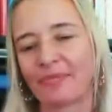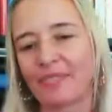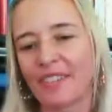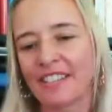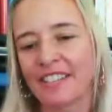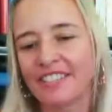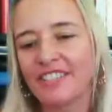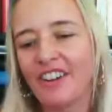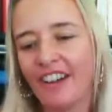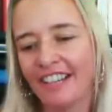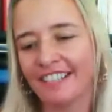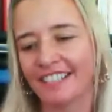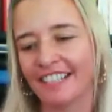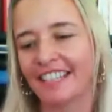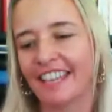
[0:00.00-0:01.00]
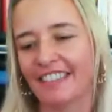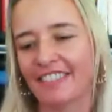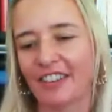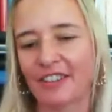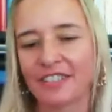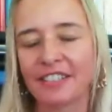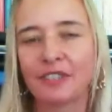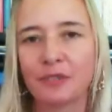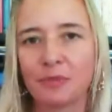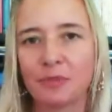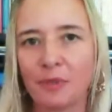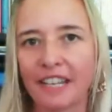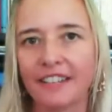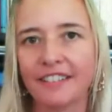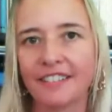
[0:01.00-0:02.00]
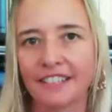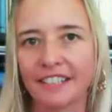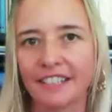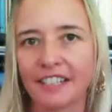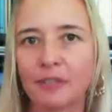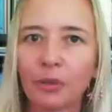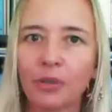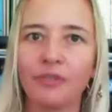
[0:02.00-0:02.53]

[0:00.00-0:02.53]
it's nice to get those little wins and improve